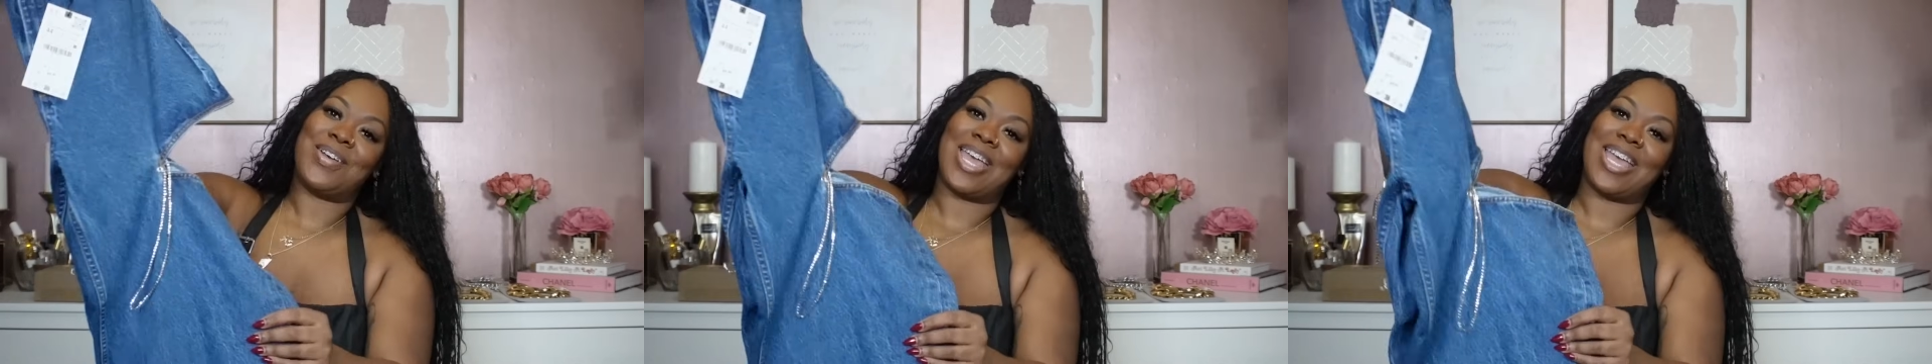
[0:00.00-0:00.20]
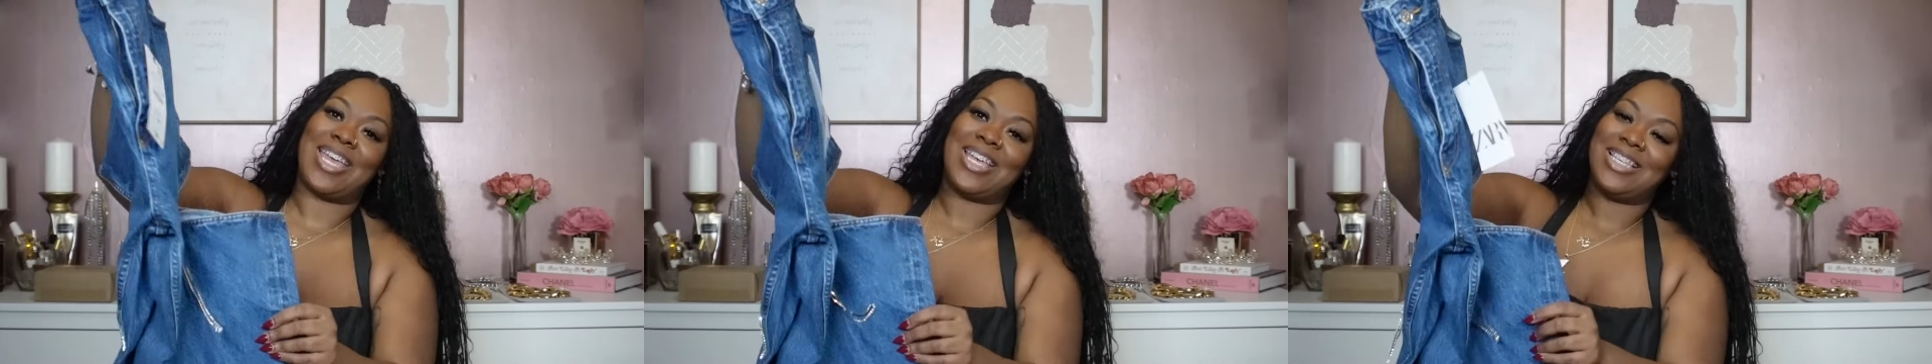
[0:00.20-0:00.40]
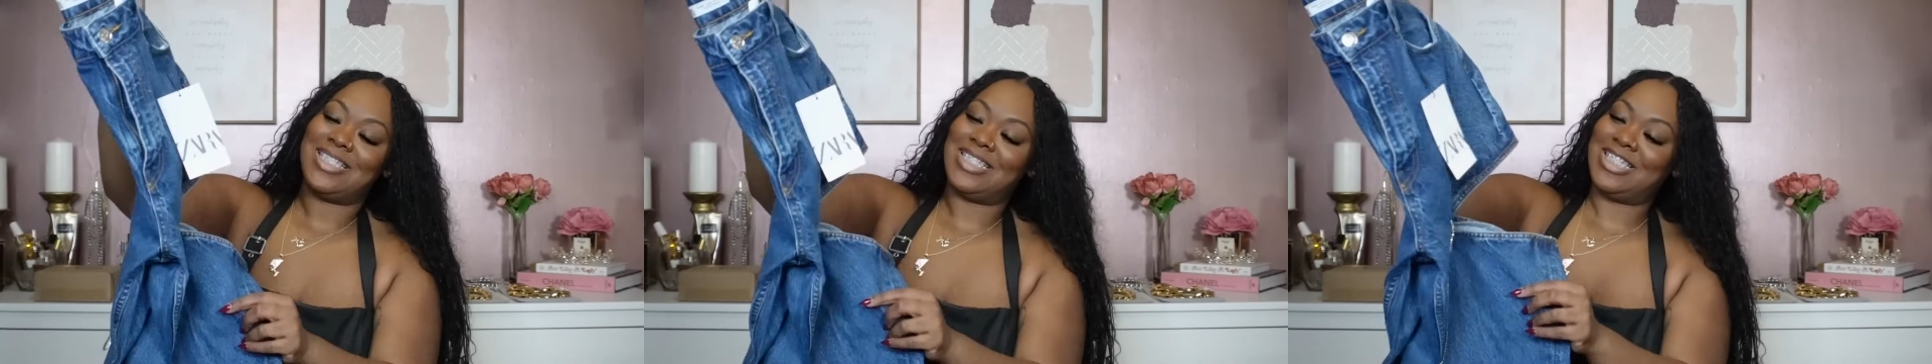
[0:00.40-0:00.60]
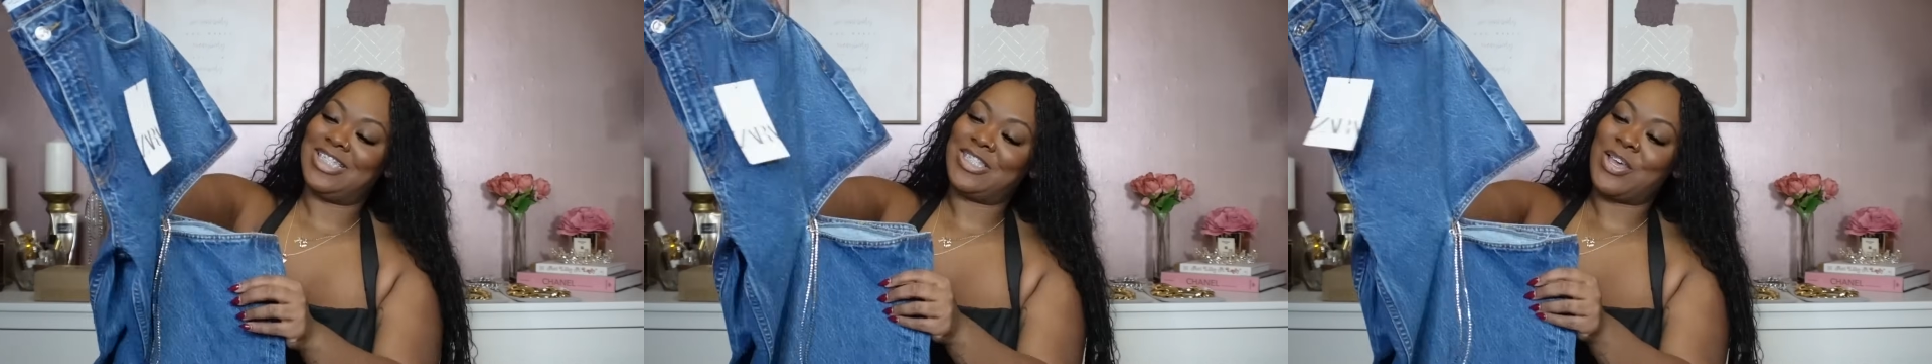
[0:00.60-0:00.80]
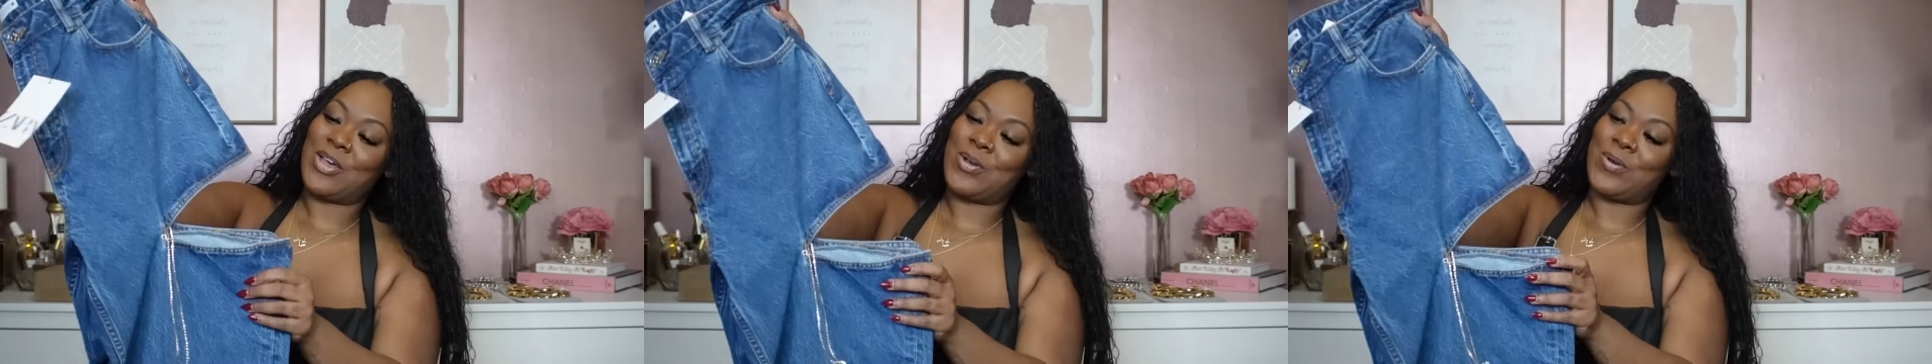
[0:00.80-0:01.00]
Okay,
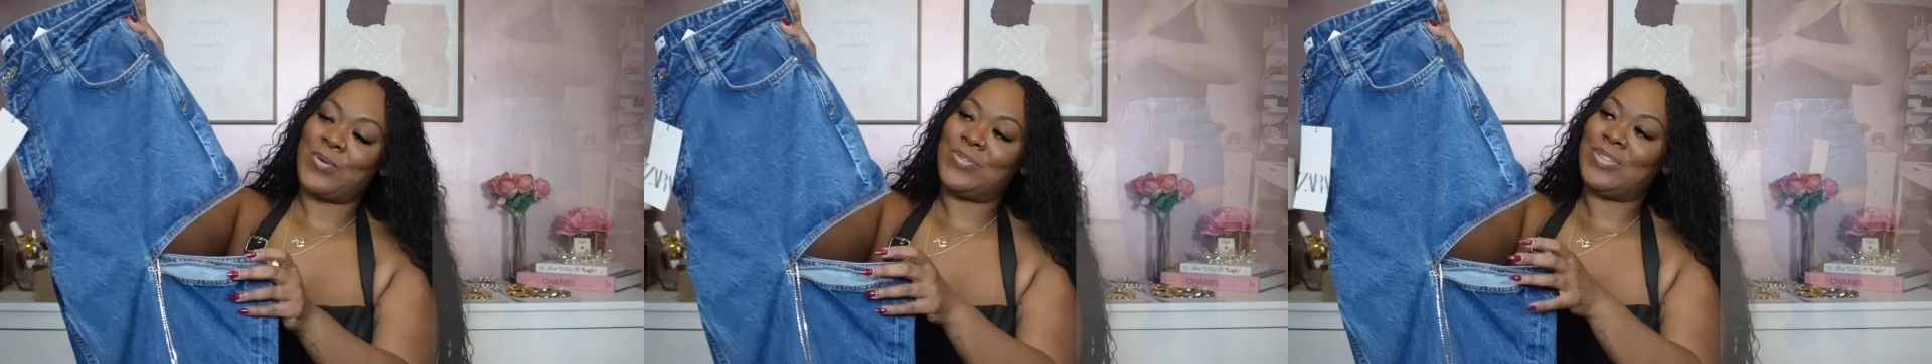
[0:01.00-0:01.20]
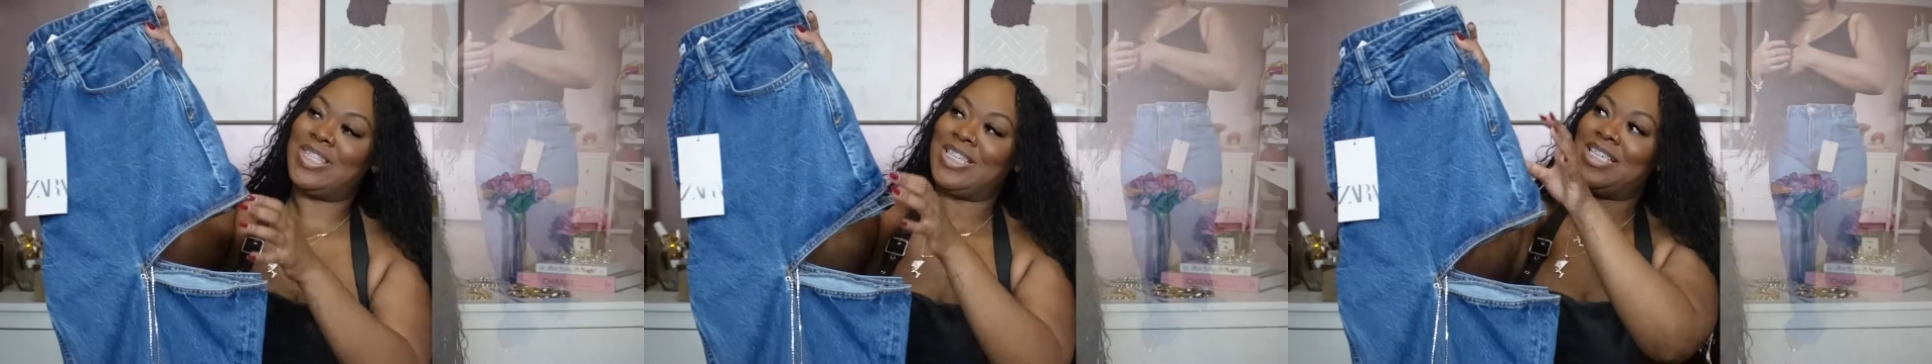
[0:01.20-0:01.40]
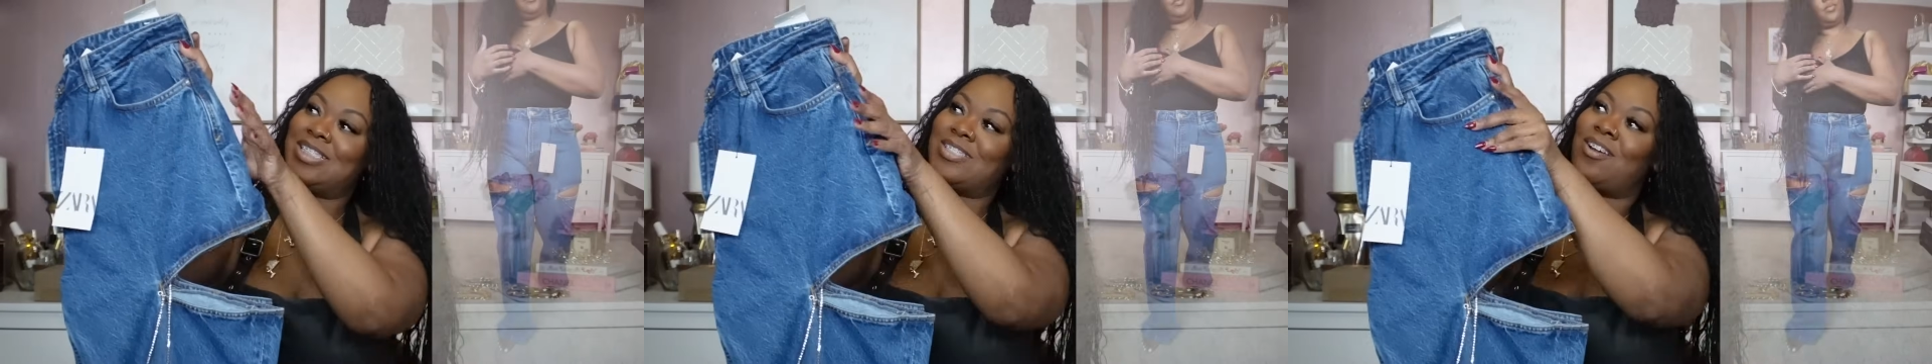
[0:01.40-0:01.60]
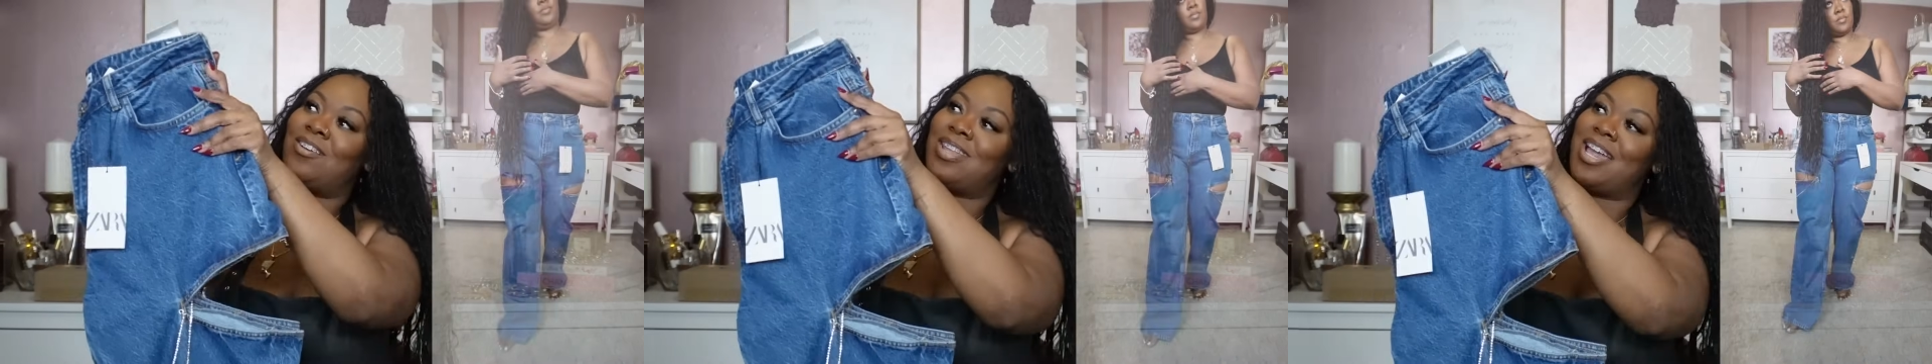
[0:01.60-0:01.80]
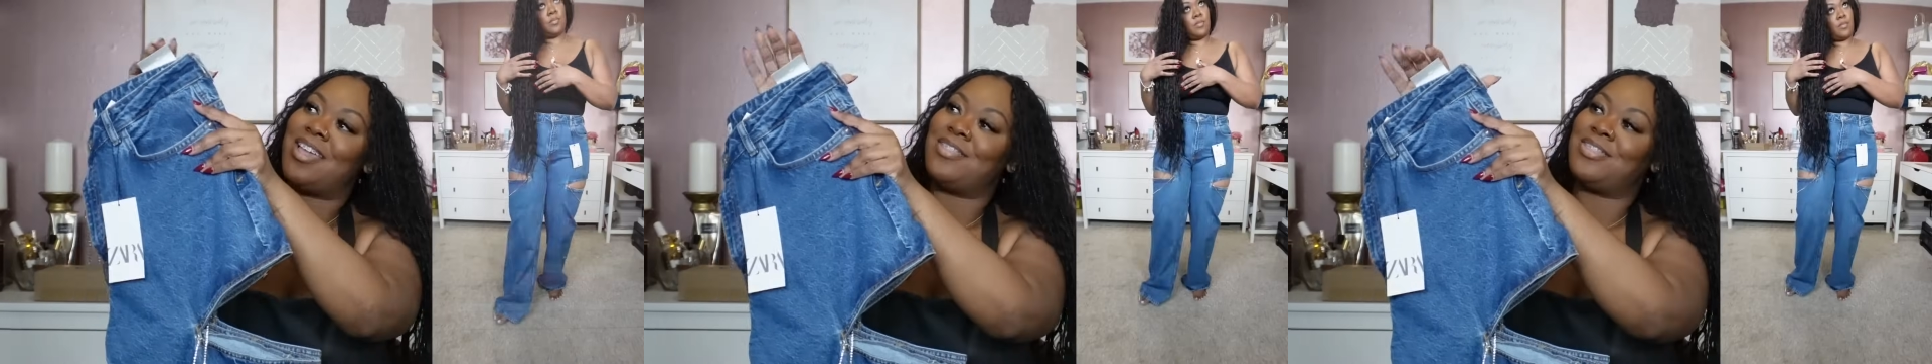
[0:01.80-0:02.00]
so these are
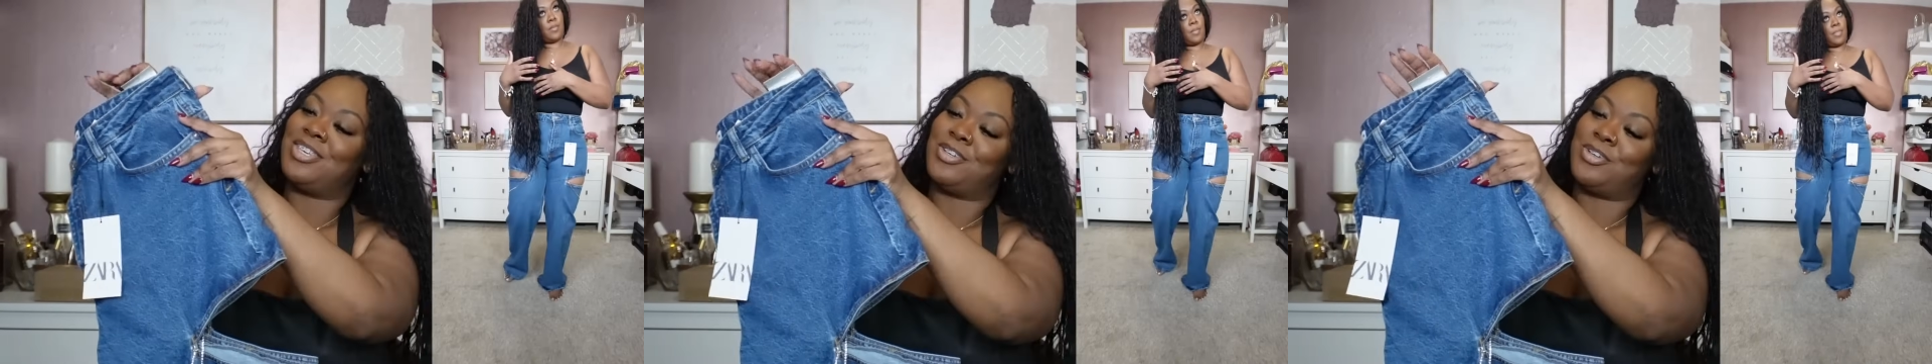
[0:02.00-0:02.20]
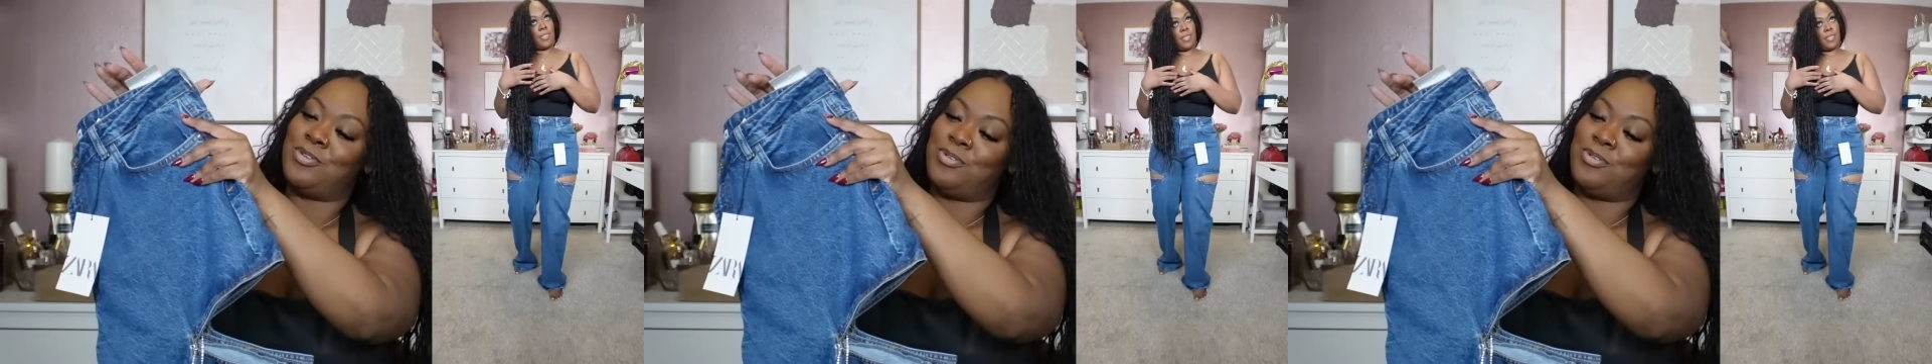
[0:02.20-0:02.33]
like the